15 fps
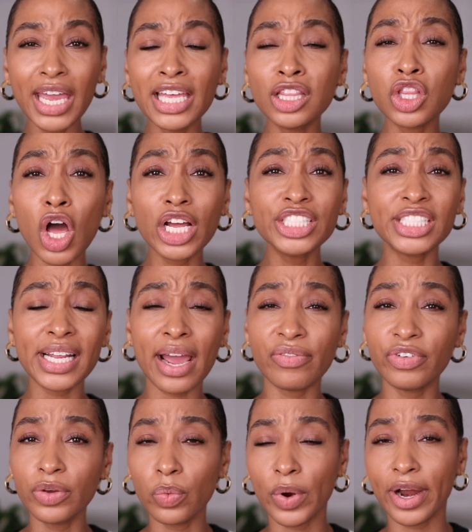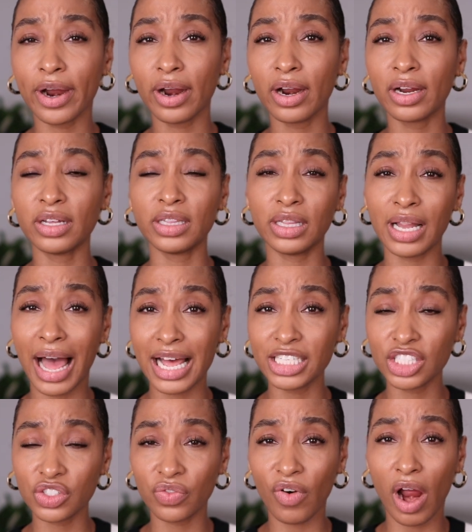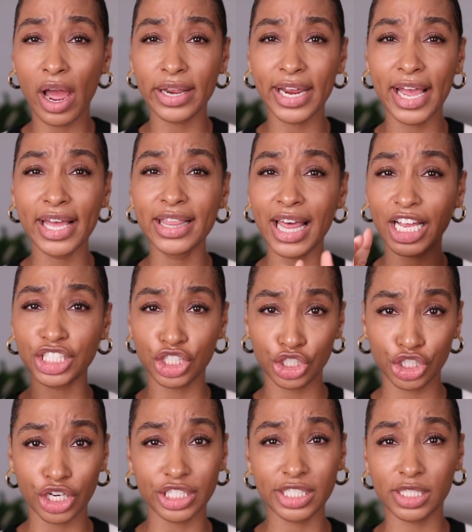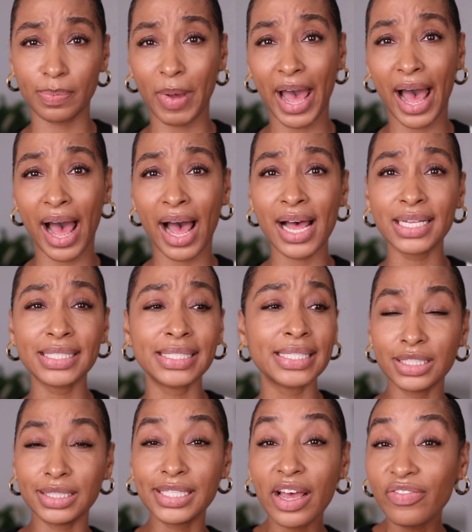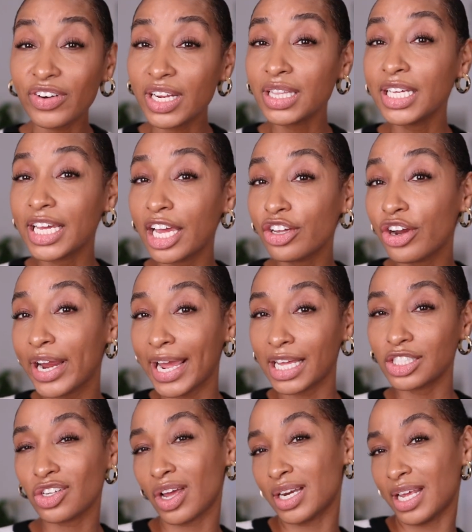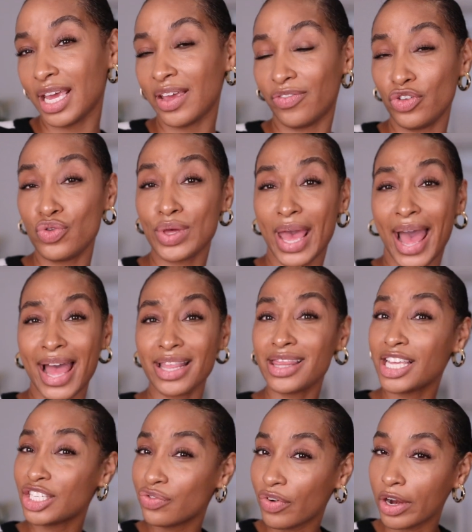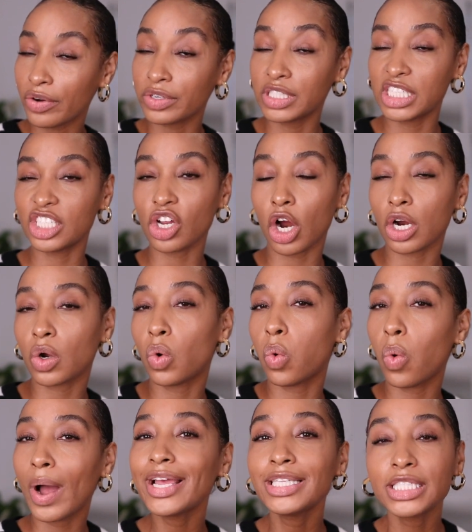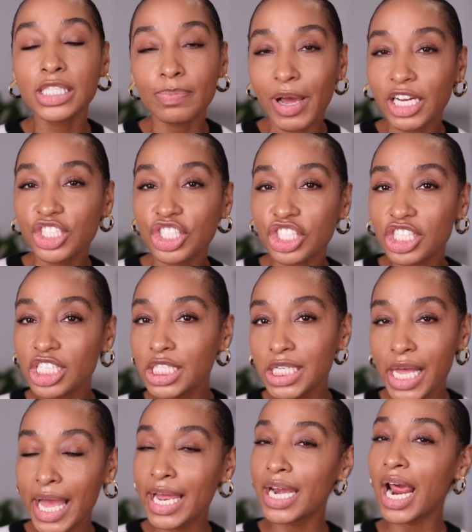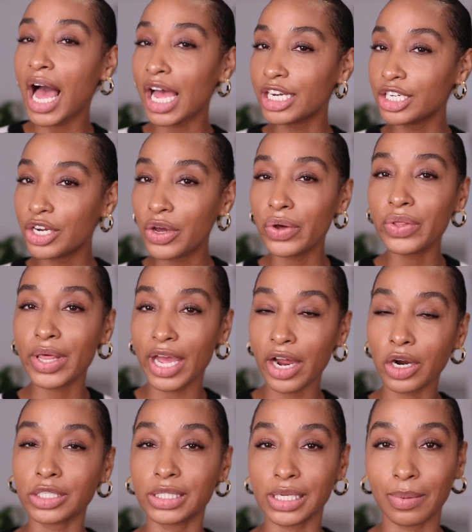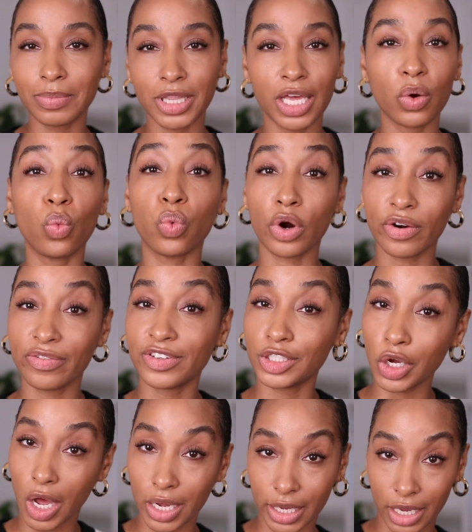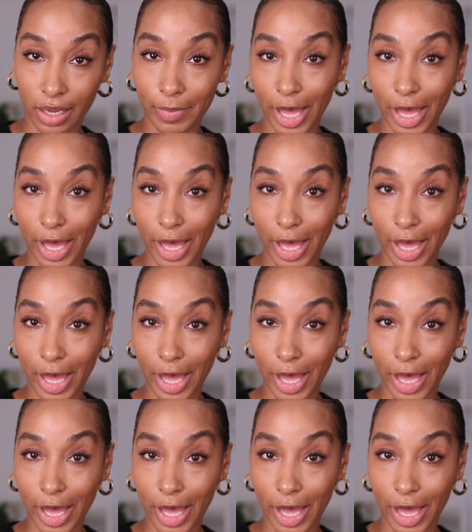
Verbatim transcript: It launched everywhere last Friday that just passed. Definitely get your hands on it if you can. These fragrances are quite special and I know they are something worth talking